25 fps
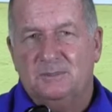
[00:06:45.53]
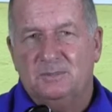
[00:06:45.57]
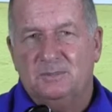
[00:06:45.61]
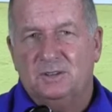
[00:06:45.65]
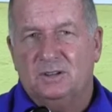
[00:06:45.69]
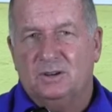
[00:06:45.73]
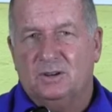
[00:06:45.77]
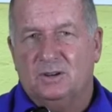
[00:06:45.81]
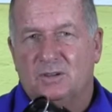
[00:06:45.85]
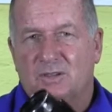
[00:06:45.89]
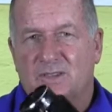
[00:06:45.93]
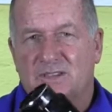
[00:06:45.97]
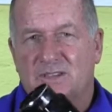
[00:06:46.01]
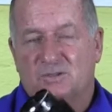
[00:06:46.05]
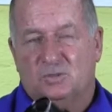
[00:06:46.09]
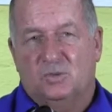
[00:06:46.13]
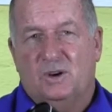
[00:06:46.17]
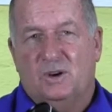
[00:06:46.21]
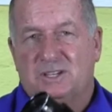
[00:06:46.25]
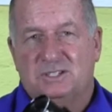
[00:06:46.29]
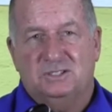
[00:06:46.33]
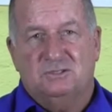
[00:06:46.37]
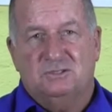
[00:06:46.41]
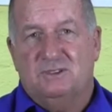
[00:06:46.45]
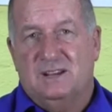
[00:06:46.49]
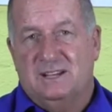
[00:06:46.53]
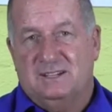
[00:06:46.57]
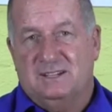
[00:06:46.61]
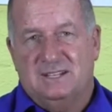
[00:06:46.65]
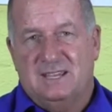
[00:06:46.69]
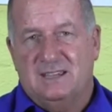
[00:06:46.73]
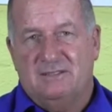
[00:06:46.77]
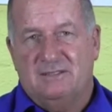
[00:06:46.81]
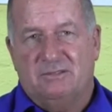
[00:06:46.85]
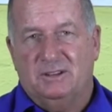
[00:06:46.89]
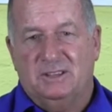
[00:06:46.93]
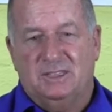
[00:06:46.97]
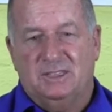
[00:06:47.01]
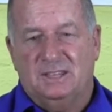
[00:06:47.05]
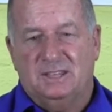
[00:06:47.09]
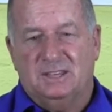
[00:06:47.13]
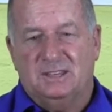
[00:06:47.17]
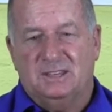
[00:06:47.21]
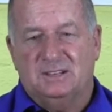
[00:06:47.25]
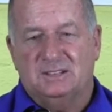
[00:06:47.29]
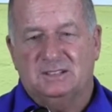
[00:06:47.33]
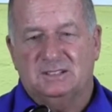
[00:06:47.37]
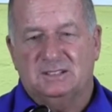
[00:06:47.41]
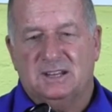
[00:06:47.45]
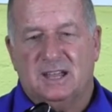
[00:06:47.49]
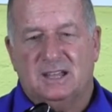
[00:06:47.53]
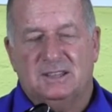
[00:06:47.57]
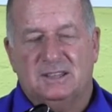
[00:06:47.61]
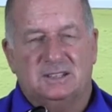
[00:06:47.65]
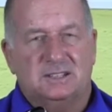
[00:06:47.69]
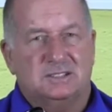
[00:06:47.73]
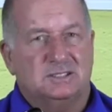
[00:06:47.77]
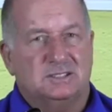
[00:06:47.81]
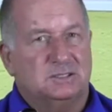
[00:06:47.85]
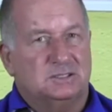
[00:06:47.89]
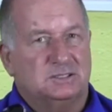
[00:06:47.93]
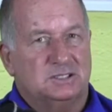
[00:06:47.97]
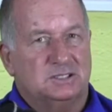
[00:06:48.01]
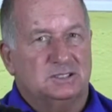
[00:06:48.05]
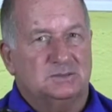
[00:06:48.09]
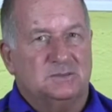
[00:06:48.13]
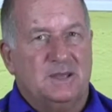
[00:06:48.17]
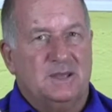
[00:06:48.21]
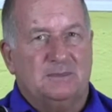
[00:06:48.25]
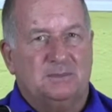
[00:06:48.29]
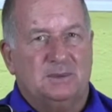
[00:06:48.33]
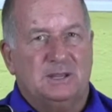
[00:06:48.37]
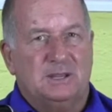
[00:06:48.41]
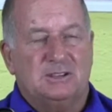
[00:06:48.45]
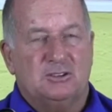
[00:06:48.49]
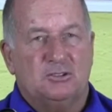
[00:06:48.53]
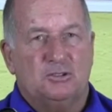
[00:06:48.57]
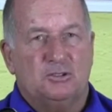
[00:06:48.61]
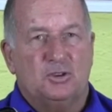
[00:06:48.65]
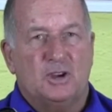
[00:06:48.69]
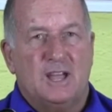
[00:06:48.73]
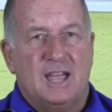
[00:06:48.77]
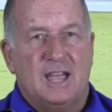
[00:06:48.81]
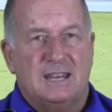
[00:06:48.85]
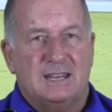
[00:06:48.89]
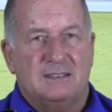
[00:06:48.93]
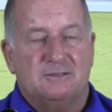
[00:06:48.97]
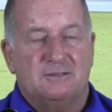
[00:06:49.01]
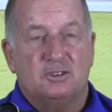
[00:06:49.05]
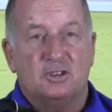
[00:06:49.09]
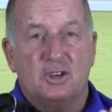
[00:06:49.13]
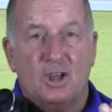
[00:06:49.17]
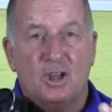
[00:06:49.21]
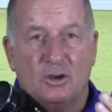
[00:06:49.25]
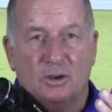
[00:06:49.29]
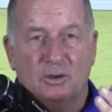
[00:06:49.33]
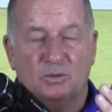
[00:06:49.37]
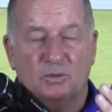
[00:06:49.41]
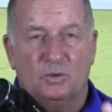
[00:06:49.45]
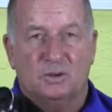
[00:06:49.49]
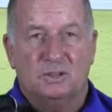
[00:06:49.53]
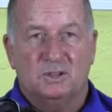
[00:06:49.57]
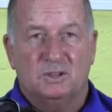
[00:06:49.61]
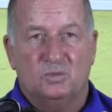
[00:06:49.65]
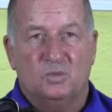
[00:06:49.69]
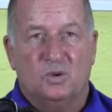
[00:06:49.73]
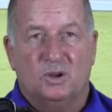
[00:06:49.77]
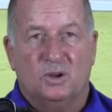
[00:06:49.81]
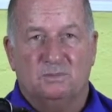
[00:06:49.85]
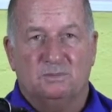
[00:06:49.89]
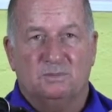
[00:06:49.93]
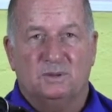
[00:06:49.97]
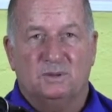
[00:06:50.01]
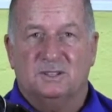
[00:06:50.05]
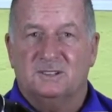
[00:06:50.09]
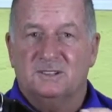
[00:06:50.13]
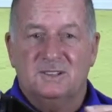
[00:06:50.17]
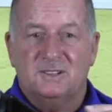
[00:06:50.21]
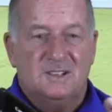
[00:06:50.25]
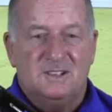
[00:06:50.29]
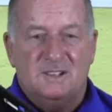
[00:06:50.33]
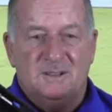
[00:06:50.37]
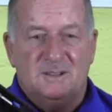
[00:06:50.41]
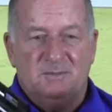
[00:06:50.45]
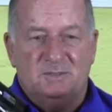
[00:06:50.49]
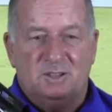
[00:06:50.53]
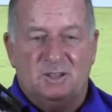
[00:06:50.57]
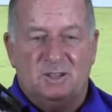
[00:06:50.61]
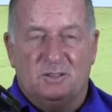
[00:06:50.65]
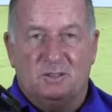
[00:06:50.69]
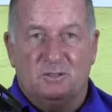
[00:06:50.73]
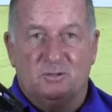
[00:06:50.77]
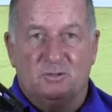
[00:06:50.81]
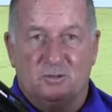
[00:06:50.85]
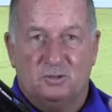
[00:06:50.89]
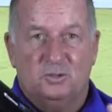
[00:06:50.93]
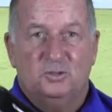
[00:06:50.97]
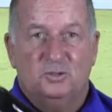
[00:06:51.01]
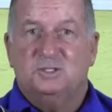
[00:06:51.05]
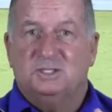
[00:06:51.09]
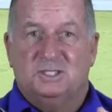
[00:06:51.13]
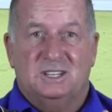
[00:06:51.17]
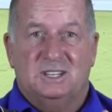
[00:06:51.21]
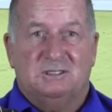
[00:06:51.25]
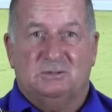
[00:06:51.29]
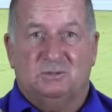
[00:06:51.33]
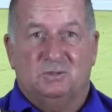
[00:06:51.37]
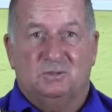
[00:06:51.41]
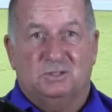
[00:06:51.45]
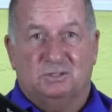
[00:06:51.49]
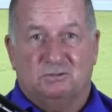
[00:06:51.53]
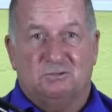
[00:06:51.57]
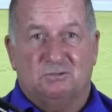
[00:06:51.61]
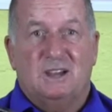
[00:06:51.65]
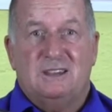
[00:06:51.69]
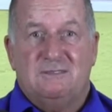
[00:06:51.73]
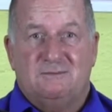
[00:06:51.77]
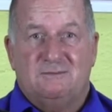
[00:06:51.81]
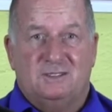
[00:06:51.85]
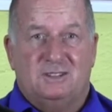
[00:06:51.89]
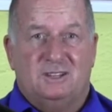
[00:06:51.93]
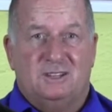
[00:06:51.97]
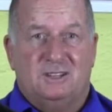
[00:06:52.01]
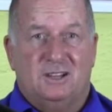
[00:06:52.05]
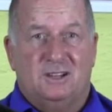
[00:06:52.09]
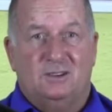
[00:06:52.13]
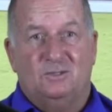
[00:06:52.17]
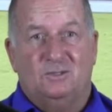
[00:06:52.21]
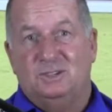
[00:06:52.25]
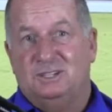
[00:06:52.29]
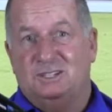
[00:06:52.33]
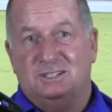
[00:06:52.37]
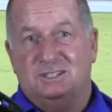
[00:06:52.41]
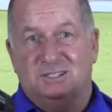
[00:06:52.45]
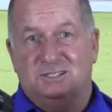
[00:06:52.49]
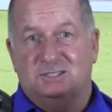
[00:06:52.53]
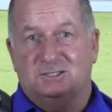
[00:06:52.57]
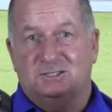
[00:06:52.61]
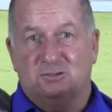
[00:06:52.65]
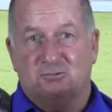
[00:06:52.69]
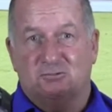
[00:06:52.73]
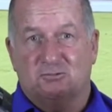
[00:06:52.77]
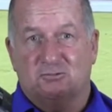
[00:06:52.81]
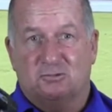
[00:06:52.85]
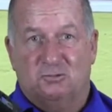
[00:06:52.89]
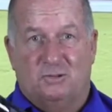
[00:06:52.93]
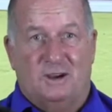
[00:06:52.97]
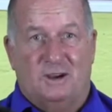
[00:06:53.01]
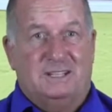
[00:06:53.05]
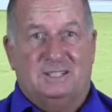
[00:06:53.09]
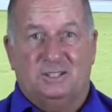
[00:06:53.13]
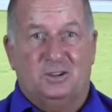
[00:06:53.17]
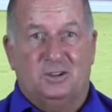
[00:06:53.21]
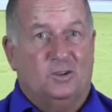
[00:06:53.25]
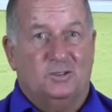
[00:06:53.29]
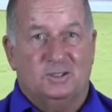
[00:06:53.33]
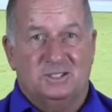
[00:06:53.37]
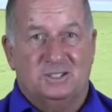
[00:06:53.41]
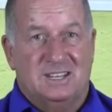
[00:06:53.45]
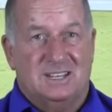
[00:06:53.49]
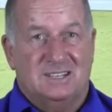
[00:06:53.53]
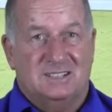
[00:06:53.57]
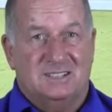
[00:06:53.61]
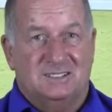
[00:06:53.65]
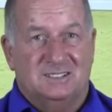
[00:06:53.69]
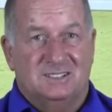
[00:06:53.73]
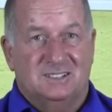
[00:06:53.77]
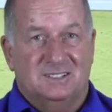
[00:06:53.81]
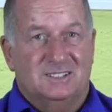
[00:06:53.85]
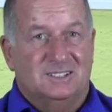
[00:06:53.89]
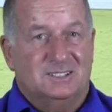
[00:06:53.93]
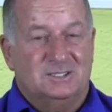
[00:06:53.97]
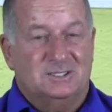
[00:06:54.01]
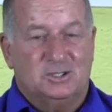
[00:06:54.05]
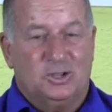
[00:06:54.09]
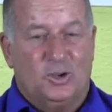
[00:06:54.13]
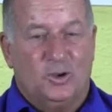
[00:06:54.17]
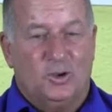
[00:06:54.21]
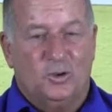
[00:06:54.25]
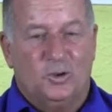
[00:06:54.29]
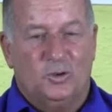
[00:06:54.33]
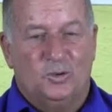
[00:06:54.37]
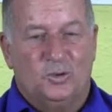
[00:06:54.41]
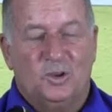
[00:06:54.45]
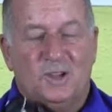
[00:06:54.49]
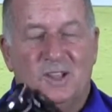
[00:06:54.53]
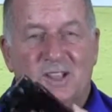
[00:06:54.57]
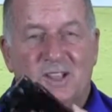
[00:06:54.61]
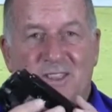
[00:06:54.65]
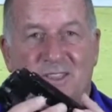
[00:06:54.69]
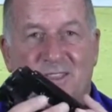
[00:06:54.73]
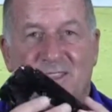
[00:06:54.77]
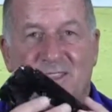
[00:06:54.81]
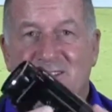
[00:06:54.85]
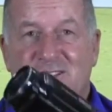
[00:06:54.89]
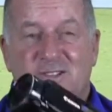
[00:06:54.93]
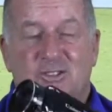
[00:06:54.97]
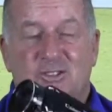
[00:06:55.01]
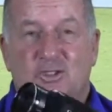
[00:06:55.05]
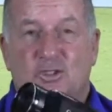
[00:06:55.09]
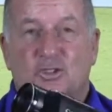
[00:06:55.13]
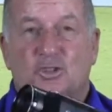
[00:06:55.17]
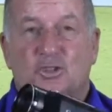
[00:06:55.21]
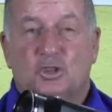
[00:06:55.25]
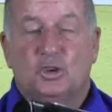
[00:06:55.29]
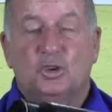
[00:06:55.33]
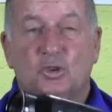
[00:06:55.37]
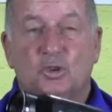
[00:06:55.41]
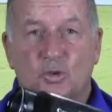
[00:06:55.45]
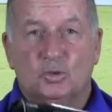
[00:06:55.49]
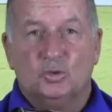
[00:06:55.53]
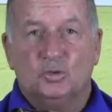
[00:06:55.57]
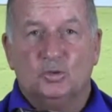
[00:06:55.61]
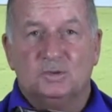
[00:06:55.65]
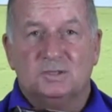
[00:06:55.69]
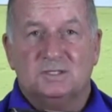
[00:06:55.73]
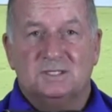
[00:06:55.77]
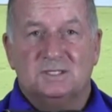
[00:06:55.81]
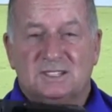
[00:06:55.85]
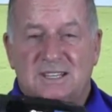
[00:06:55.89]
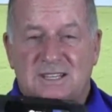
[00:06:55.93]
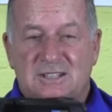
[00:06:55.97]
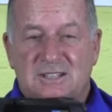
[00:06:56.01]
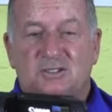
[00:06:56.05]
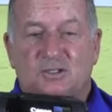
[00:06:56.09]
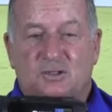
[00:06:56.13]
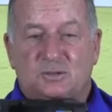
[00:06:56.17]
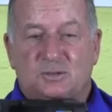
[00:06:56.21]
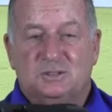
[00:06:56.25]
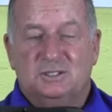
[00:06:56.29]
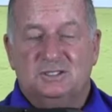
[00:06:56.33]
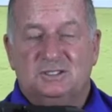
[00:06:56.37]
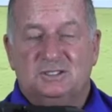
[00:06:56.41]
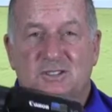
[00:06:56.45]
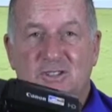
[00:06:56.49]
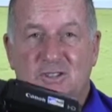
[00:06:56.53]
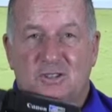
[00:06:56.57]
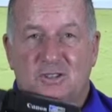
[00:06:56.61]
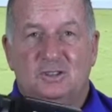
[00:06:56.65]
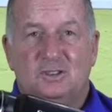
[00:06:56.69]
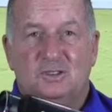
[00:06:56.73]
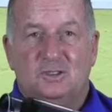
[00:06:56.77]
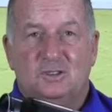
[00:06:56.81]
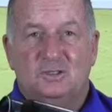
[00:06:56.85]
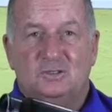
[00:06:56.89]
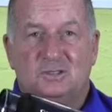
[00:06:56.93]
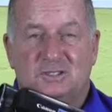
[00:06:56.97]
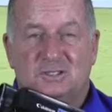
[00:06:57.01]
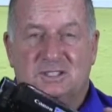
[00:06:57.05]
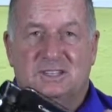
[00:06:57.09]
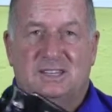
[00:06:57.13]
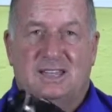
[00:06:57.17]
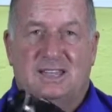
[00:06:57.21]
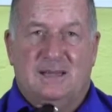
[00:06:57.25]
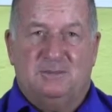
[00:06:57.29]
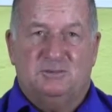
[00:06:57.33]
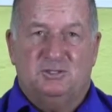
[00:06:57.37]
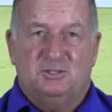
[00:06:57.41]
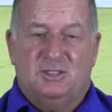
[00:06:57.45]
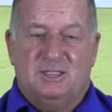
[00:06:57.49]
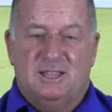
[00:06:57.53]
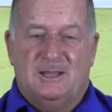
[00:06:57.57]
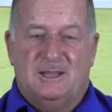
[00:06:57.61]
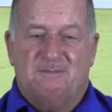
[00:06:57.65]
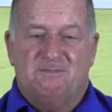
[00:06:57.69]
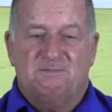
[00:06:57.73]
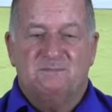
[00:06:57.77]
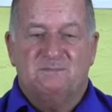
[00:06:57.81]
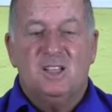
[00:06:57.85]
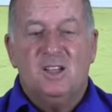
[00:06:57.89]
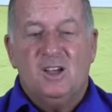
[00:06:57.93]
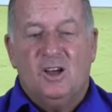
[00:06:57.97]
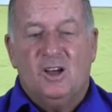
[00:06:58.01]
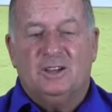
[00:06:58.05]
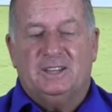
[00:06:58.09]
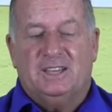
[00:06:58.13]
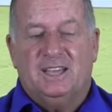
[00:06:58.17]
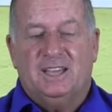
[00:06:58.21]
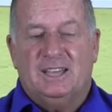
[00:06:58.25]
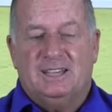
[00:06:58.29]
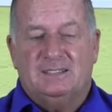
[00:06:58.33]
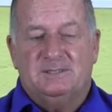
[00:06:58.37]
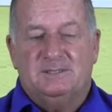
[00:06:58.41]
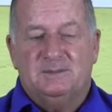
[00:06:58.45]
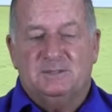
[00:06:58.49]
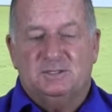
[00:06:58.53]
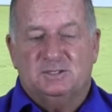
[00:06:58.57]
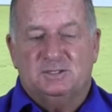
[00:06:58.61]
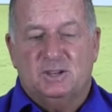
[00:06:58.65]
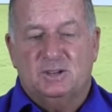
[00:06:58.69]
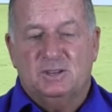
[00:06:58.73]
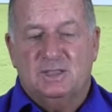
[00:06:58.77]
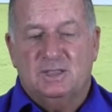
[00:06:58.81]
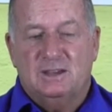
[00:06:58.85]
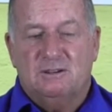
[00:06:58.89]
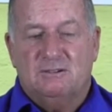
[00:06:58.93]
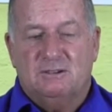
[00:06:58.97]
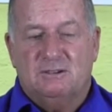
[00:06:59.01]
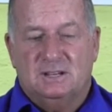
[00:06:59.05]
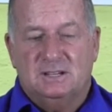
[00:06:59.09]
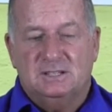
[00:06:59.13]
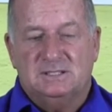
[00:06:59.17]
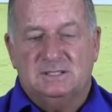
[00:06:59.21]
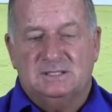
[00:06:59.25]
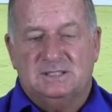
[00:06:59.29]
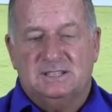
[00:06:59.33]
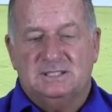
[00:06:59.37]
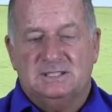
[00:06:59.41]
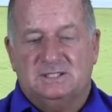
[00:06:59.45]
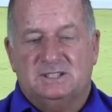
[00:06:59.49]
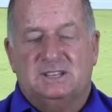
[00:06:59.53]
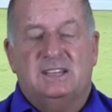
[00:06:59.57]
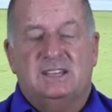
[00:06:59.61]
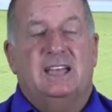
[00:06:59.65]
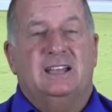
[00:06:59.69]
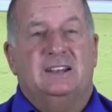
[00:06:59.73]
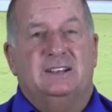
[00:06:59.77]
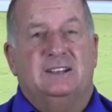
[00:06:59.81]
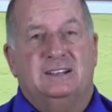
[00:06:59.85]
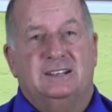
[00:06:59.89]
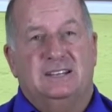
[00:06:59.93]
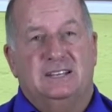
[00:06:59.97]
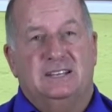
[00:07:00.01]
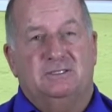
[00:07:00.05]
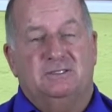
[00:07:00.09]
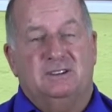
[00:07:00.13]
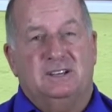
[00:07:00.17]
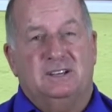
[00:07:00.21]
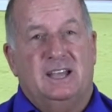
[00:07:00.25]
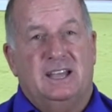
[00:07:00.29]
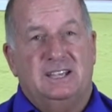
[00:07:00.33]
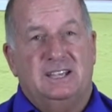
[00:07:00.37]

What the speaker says: There's ways around everything, and it's just about being creative and knowing what you want. But the true secret with great video is great content. So these are just tools, instruments that you use to capture that. Okay, so there it is. That's your Canon Legria